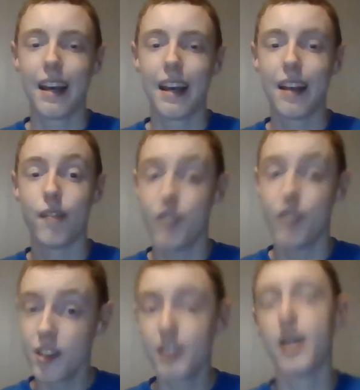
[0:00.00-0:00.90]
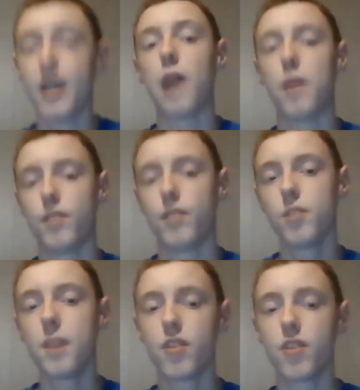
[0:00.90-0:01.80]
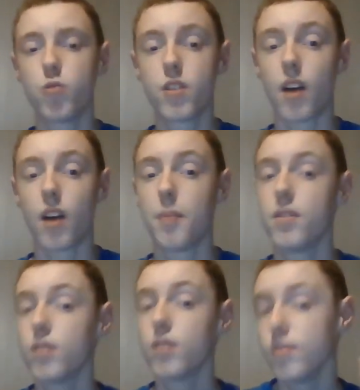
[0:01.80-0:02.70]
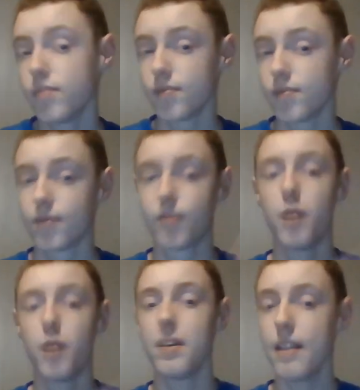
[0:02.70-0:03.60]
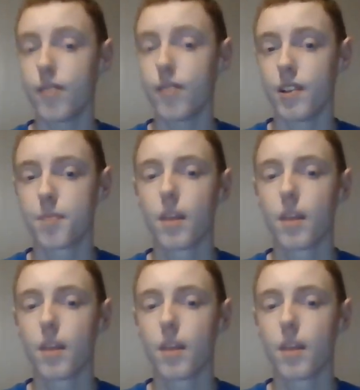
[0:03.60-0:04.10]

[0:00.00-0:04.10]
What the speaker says: Visually, however, my three copies are very different.